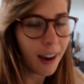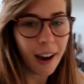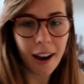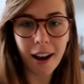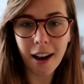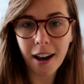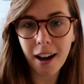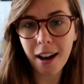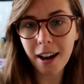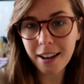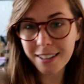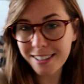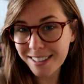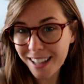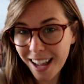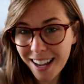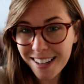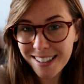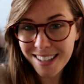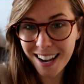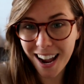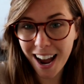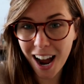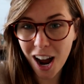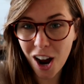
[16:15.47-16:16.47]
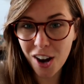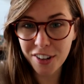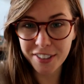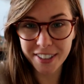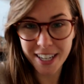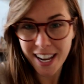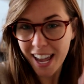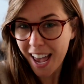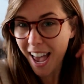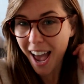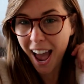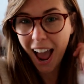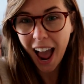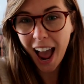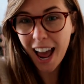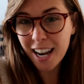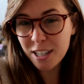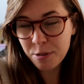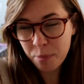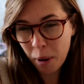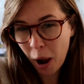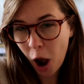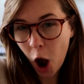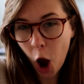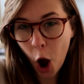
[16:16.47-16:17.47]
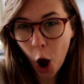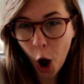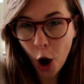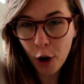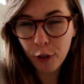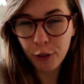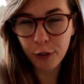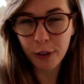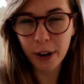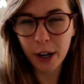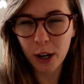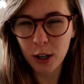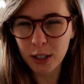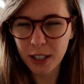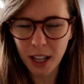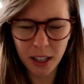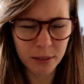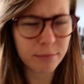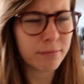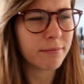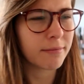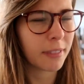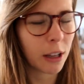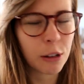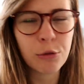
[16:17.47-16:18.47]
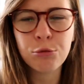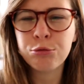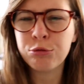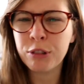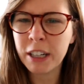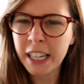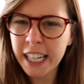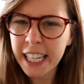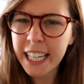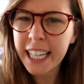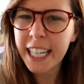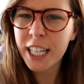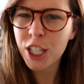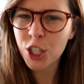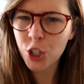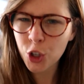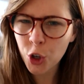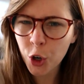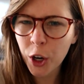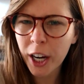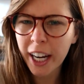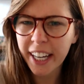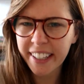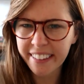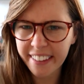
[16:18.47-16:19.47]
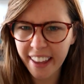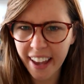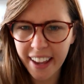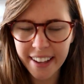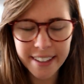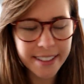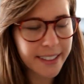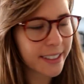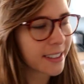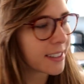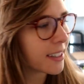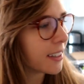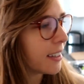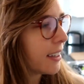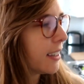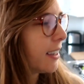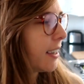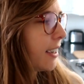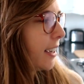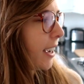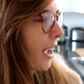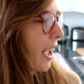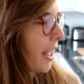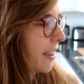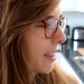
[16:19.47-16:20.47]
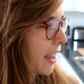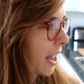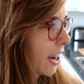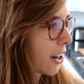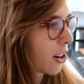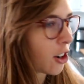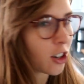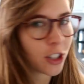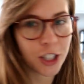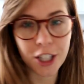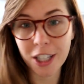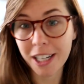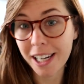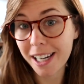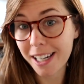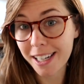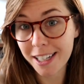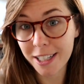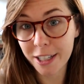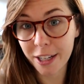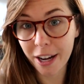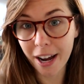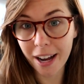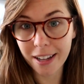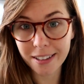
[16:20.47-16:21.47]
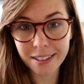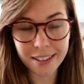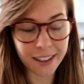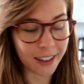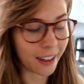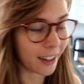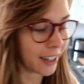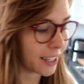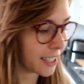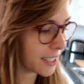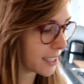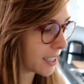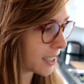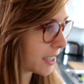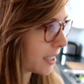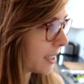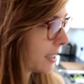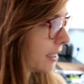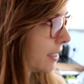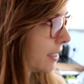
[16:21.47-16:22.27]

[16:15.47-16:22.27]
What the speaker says: Sat down, had about half of it, and I was like, I'm really enjoying this. And then Archie needed to go outside.